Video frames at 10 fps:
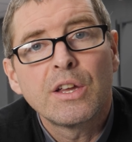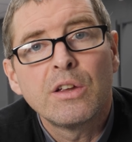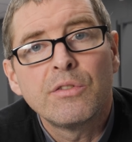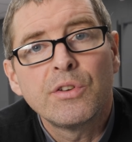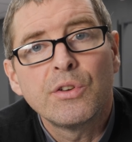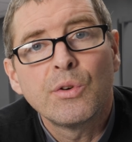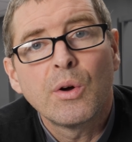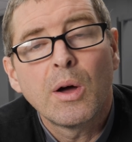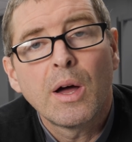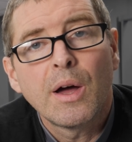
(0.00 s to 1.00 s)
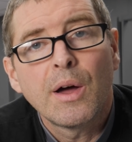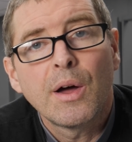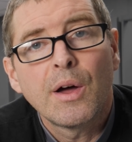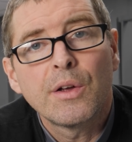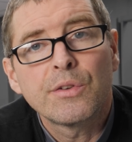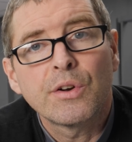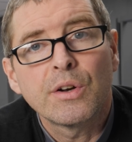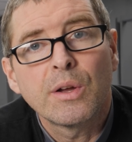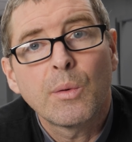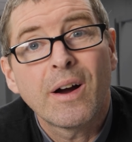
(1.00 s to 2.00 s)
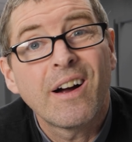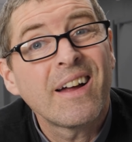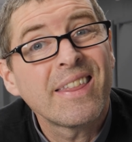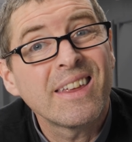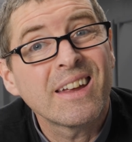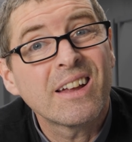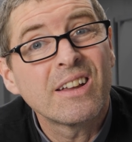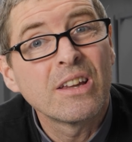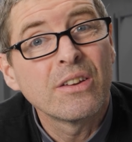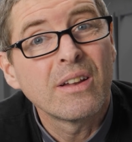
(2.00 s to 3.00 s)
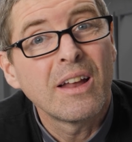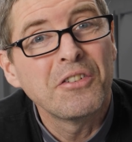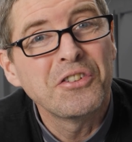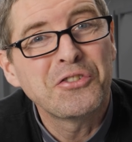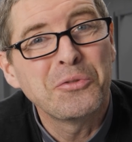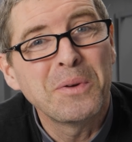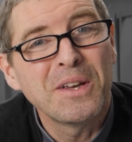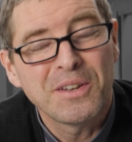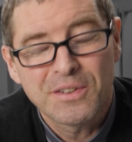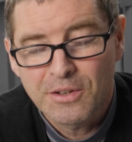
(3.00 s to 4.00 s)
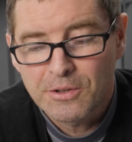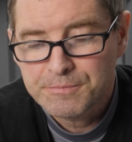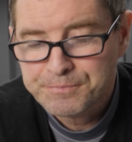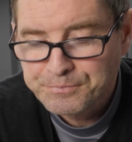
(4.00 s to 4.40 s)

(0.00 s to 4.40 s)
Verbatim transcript: give you uh, certainly where I think those levels should be. So,